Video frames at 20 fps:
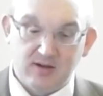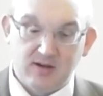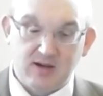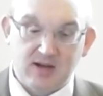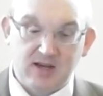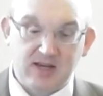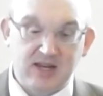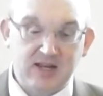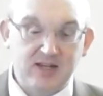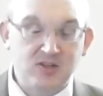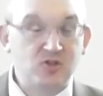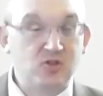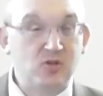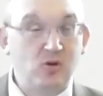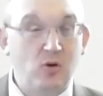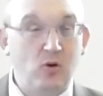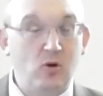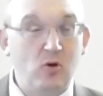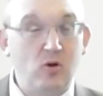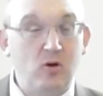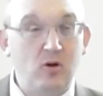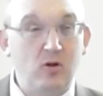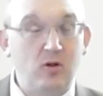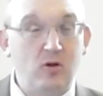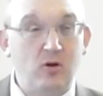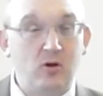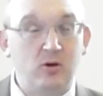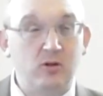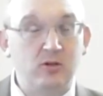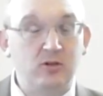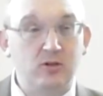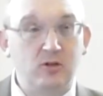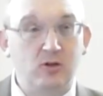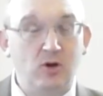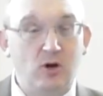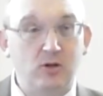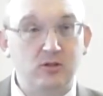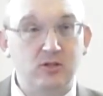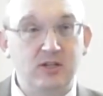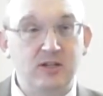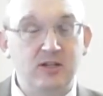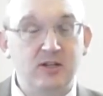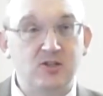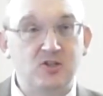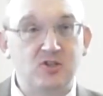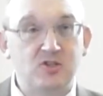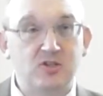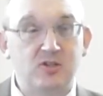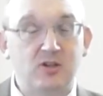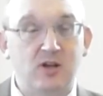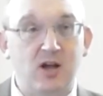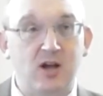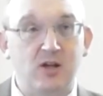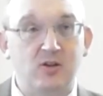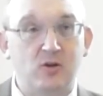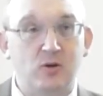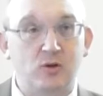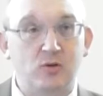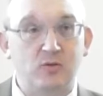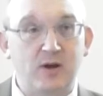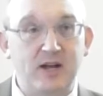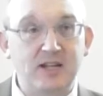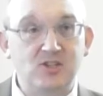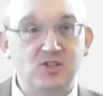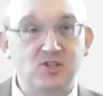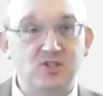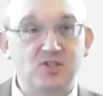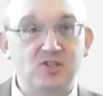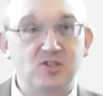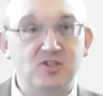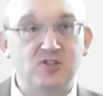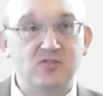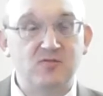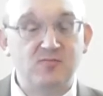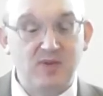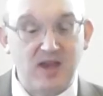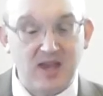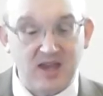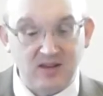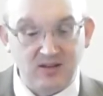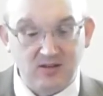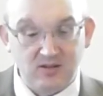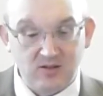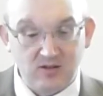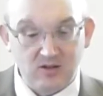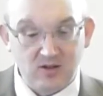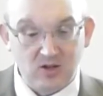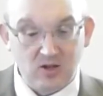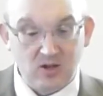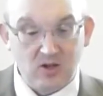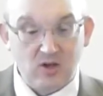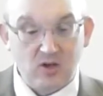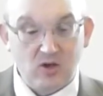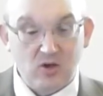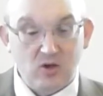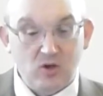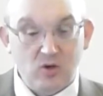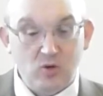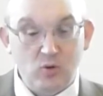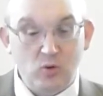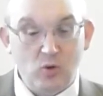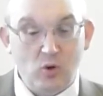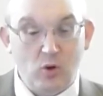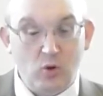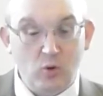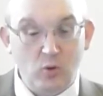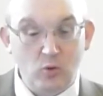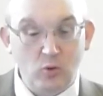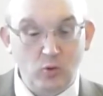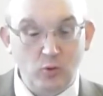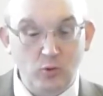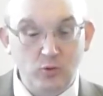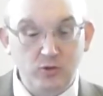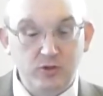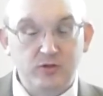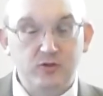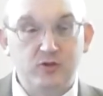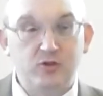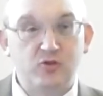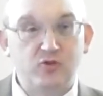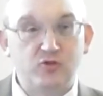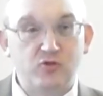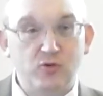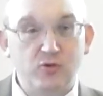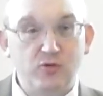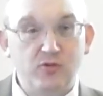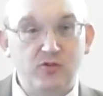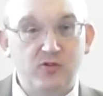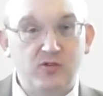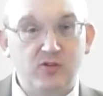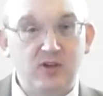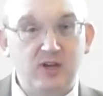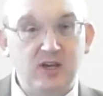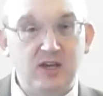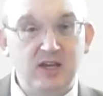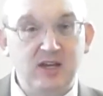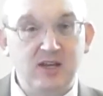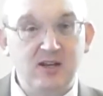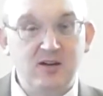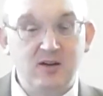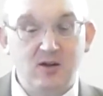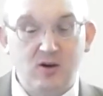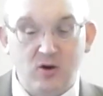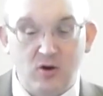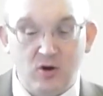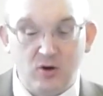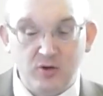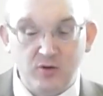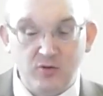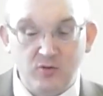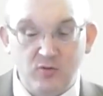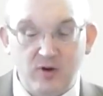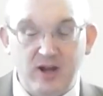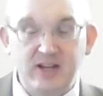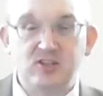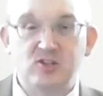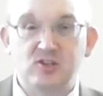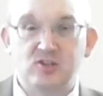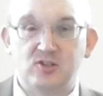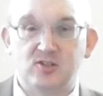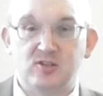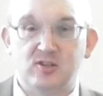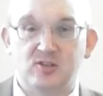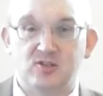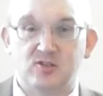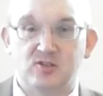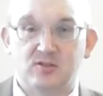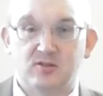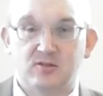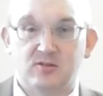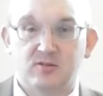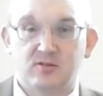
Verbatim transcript: against all ungodliness and unrighteousness of men who hold the truth in unrighteousness."